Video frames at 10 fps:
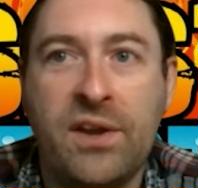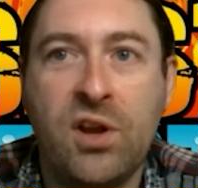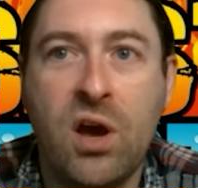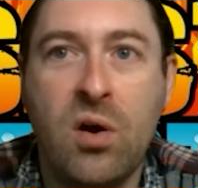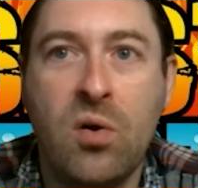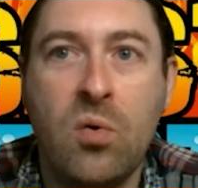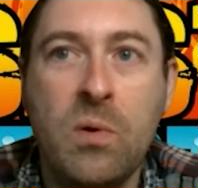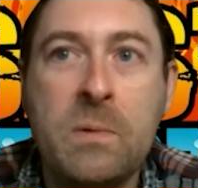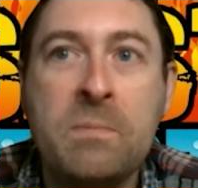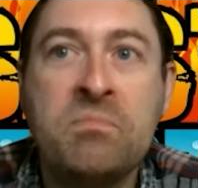I
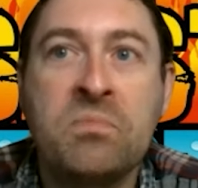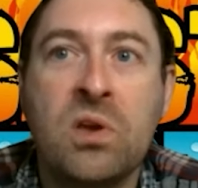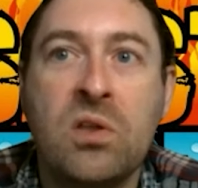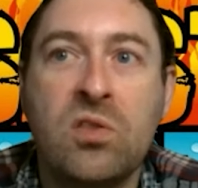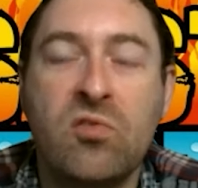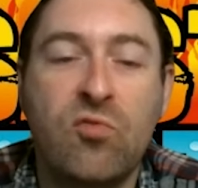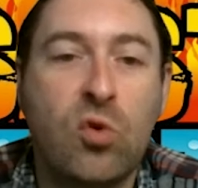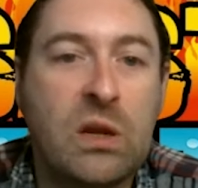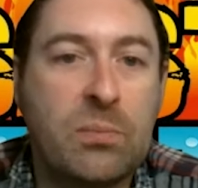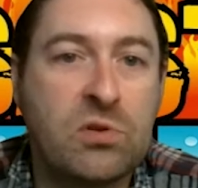know the
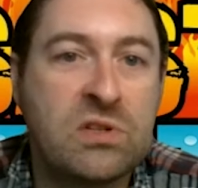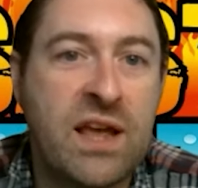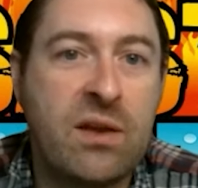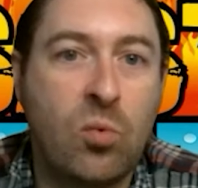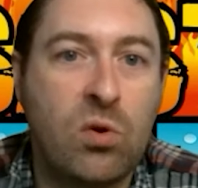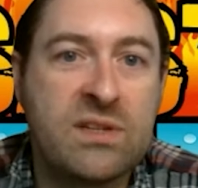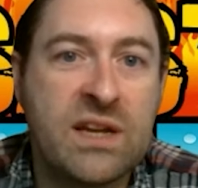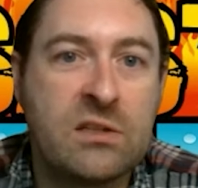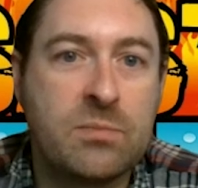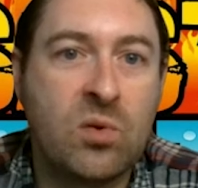40% works
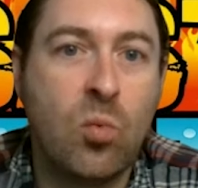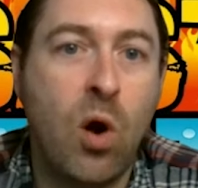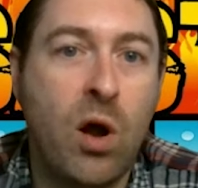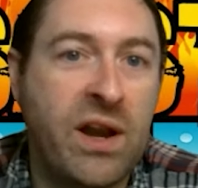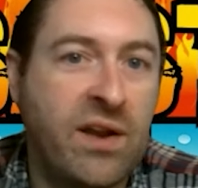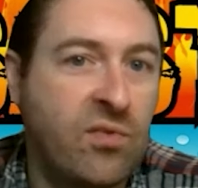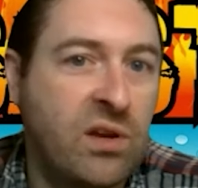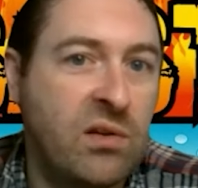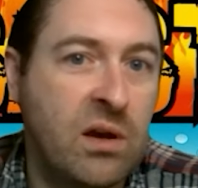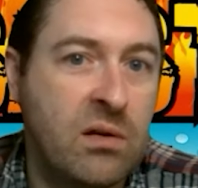out to be one in
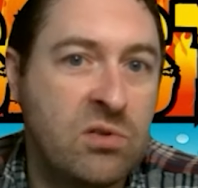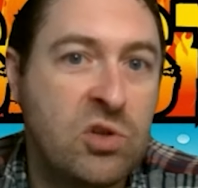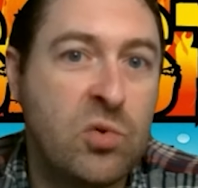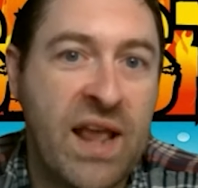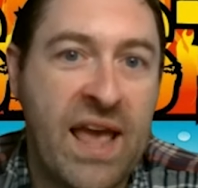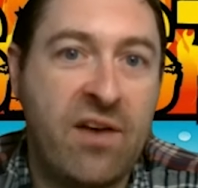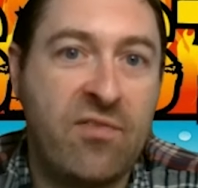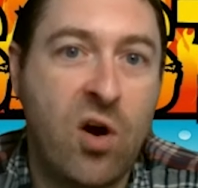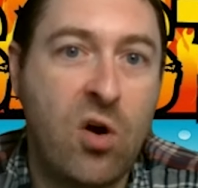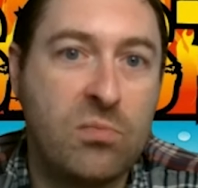every
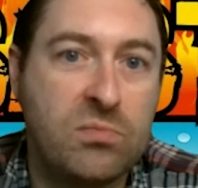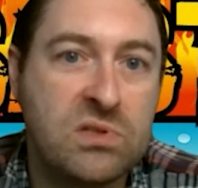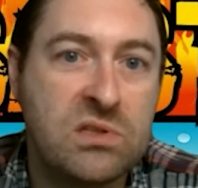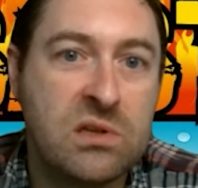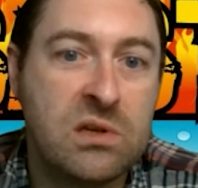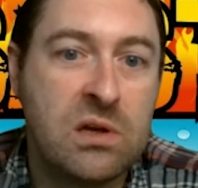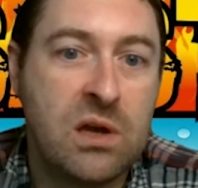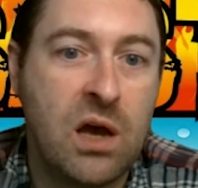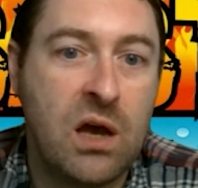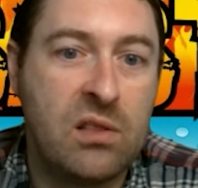2.5 homes
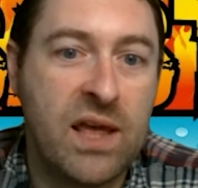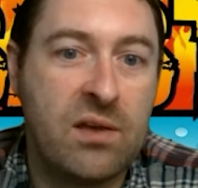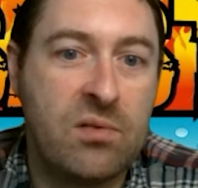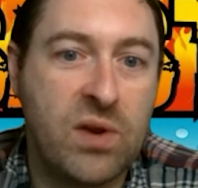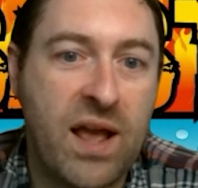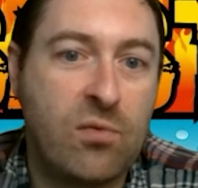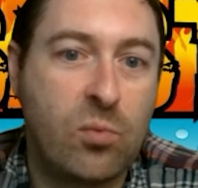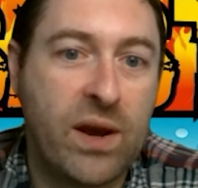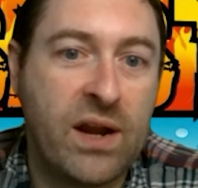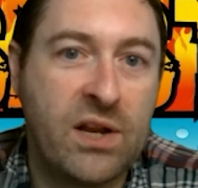that would have a
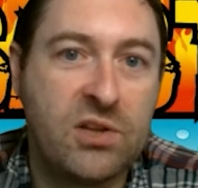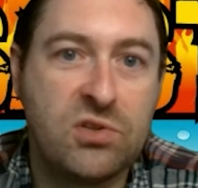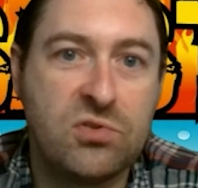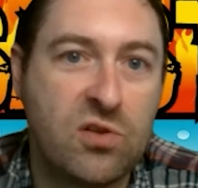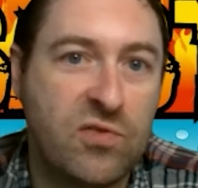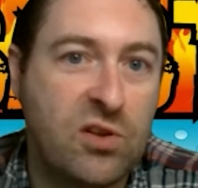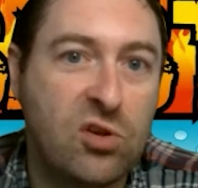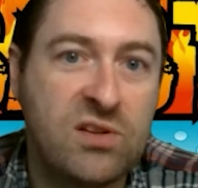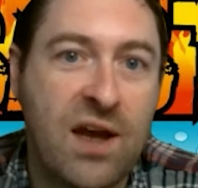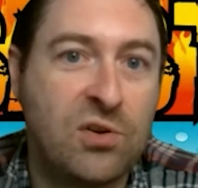radon issue. So if you
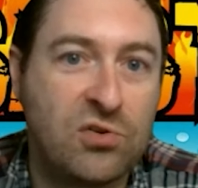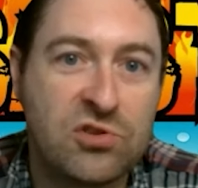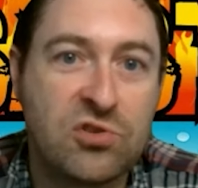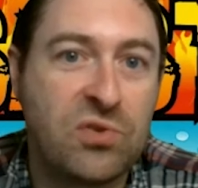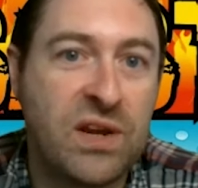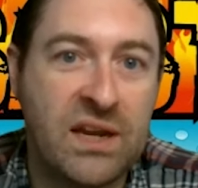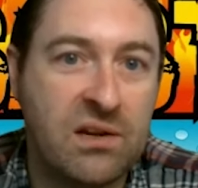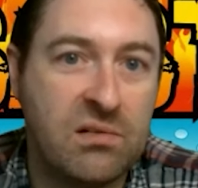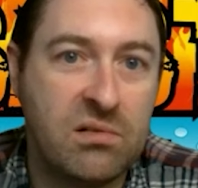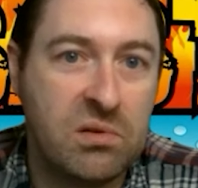look down your
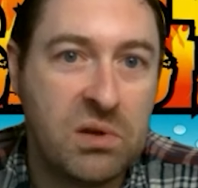street,